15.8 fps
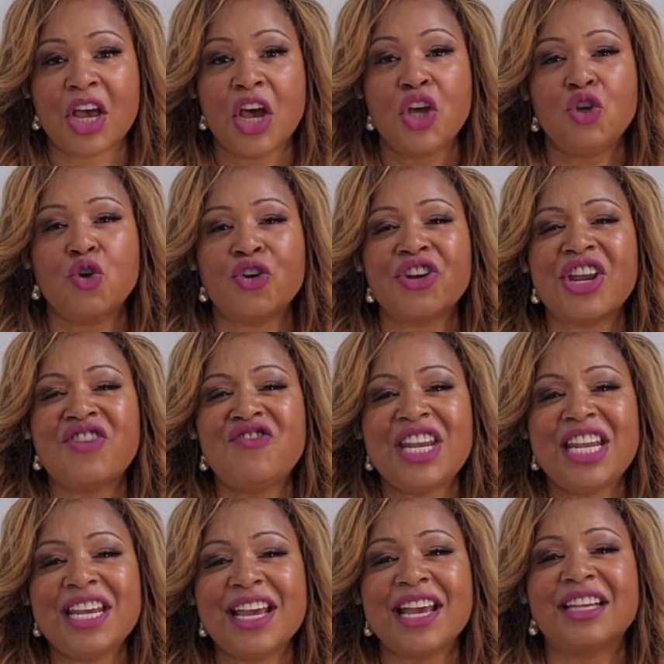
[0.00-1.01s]
your
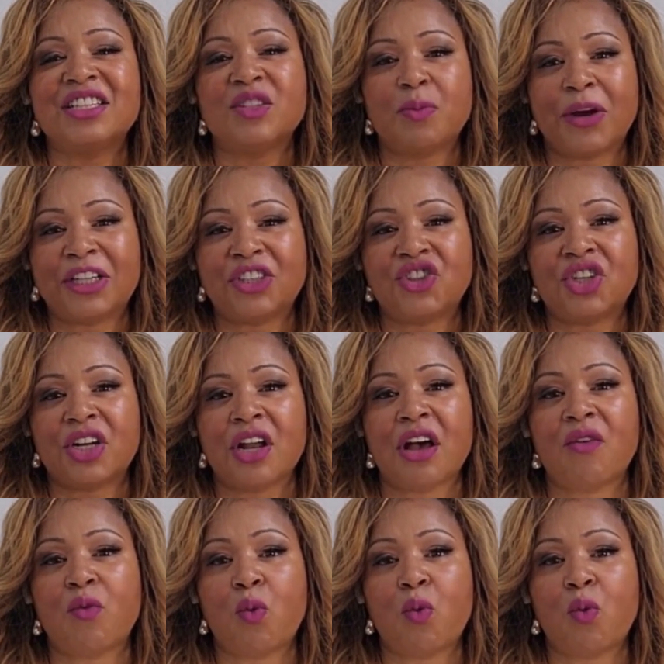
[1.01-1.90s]
unique expression of